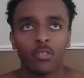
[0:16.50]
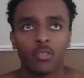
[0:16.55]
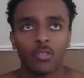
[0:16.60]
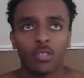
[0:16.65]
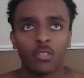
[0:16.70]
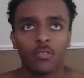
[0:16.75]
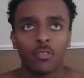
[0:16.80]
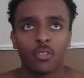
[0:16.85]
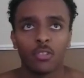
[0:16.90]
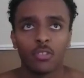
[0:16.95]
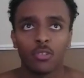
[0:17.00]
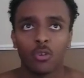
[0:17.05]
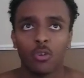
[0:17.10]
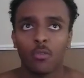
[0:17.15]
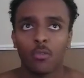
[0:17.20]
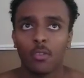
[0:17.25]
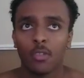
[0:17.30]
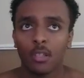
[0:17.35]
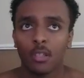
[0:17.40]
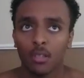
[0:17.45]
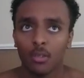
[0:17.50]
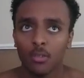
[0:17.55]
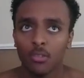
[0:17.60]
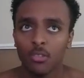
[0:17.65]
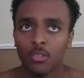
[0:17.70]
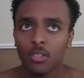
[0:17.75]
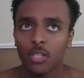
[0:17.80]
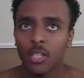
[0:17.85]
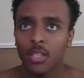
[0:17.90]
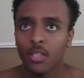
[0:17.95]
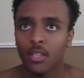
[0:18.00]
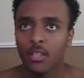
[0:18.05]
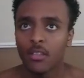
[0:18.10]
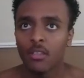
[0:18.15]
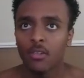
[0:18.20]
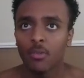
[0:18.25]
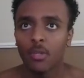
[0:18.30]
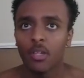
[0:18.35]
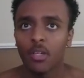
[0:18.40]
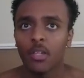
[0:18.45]
So let's first go over the loser and then
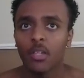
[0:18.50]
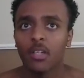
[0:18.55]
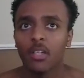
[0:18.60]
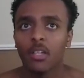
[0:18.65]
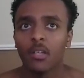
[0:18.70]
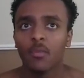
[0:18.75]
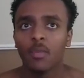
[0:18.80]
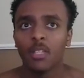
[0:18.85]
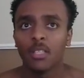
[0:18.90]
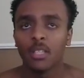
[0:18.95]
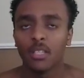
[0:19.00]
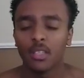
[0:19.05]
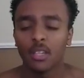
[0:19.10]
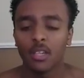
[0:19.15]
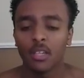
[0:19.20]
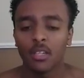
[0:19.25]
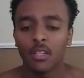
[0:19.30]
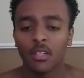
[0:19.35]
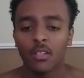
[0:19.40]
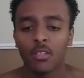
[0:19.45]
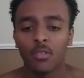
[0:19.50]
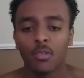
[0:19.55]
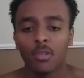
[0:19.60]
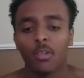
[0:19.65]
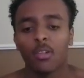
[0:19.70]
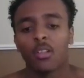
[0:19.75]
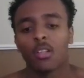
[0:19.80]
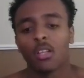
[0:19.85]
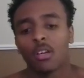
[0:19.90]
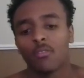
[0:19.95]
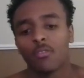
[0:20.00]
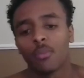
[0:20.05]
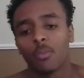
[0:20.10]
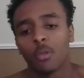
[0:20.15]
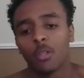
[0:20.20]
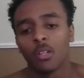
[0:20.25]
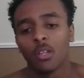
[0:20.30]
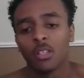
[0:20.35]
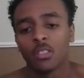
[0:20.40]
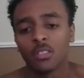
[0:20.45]
the winner because I think you learn a lot from
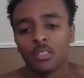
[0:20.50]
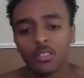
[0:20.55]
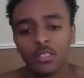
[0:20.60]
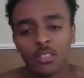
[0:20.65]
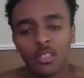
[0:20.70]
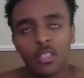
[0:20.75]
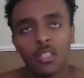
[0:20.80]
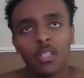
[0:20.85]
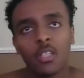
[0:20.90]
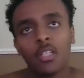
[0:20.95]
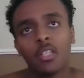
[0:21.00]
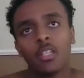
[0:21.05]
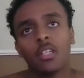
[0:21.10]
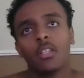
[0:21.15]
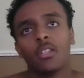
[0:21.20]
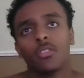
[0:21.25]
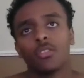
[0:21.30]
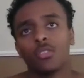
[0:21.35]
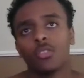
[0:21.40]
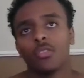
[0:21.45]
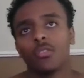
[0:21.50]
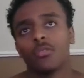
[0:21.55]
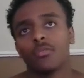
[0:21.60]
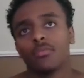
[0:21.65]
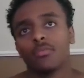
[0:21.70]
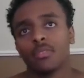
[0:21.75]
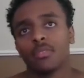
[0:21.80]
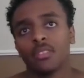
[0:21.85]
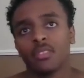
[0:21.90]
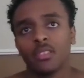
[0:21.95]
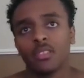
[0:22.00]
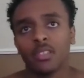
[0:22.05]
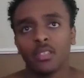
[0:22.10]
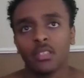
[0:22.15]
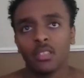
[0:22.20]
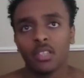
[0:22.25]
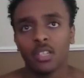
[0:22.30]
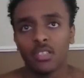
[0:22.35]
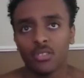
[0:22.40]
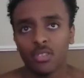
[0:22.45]
your losses. So
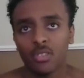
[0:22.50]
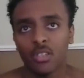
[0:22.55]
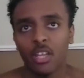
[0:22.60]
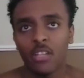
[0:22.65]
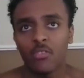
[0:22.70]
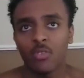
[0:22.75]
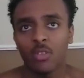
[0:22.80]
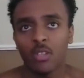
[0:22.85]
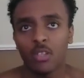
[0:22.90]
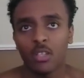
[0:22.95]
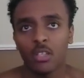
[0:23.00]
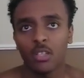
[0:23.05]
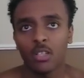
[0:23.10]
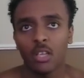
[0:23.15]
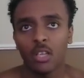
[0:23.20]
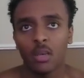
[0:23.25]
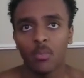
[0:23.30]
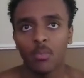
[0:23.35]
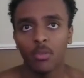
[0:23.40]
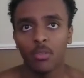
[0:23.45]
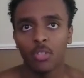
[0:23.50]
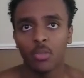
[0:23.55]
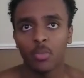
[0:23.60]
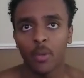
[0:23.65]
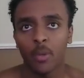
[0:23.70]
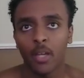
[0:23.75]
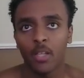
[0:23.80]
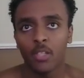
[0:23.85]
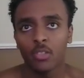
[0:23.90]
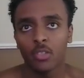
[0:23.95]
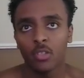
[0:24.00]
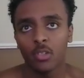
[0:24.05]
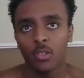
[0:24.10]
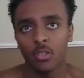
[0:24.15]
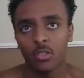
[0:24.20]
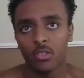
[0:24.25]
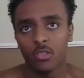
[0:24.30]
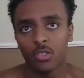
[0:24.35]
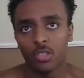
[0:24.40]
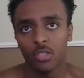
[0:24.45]
yesterday I traded a bullish bias
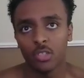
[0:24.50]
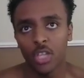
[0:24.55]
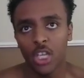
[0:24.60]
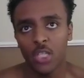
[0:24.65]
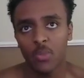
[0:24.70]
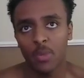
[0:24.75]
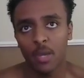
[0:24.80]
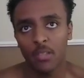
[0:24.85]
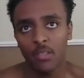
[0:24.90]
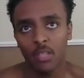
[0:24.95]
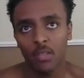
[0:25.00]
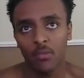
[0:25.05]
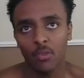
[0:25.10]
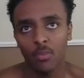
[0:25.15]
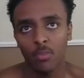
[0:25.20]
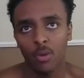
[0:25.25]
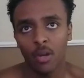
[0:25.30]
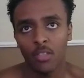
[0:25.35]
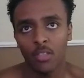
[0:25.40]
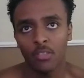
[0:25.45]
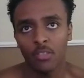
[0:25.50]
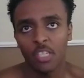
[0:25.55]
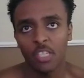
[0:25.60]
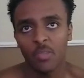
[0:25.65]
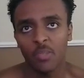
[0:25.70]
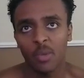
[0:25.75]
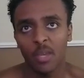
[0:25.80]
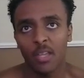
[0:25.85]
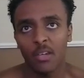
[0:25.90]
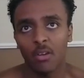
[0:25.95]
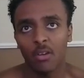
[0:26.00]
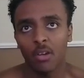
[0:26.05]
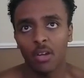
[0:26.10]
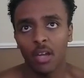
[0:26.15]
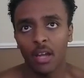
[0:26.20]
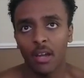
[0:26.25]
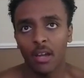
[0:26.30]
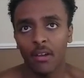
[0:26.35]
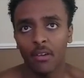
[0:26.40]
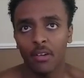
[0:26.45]
on GJ, expecting for price to expand on
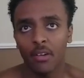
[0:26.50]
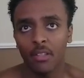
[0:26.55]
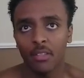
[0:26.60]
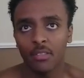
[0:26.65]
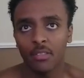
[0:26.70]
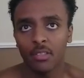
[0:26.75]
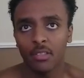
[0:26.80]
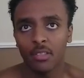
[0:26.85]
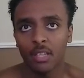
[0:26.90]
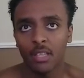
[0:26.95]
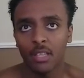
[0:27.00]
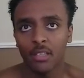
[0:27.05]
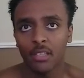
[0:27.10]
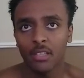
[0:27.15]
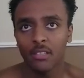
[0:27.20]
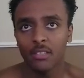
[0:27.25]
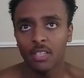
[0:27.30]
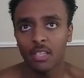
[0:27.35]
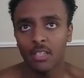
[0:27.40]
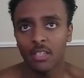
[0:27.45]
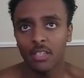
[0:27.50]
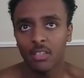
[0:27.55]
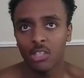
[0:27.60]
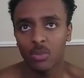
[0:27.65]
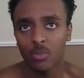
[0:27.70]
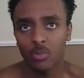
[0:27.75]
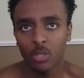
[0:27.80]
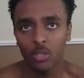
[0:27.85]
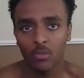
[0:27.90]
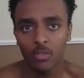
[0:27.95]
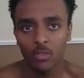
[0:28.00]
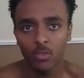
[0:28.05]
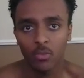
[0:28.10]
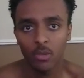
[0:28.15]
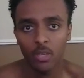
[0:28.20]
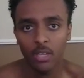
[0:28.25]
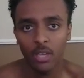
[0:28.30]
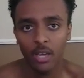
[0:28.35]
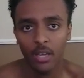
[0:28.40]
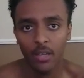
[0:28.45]
higher into at least taking this previous
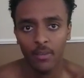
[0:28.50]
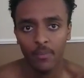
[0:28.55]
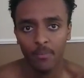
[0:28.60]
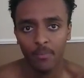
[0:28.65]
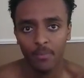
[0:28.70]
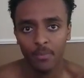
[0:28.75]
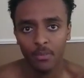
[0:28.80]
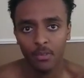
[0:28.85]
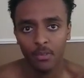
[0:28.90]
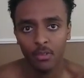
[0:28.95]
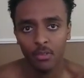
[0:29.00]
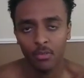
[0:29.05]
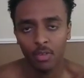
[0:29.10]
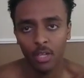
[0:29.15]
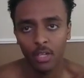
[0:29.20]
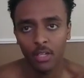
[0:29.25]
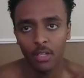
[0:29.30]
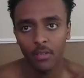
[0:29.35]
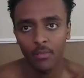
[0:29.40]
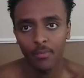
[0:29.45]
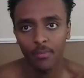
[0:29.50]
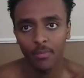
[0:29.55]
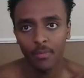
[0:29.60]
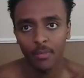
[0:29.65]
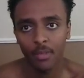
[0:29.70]
week high right here,